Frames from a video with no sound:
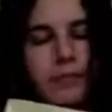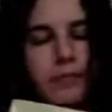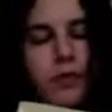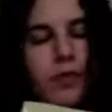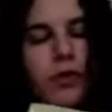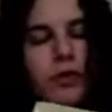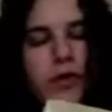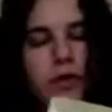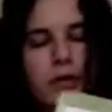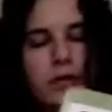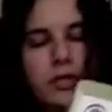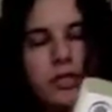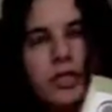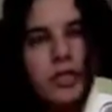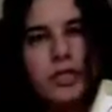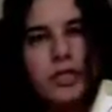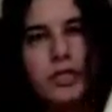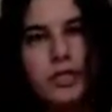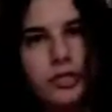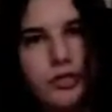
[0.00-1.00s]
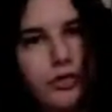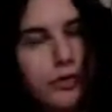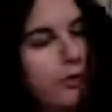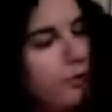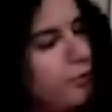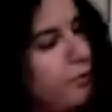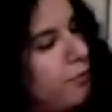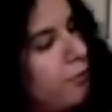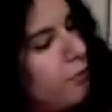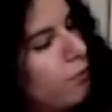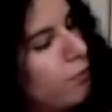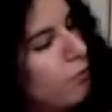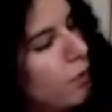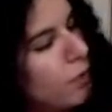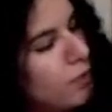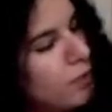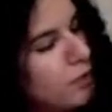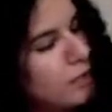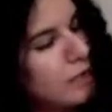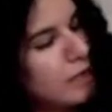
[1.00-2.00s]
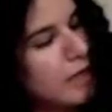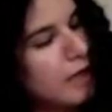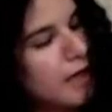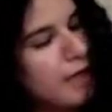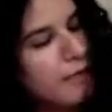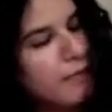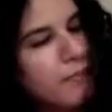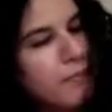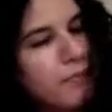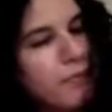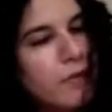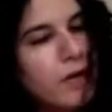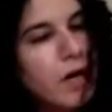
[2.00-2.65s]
or just show you one more time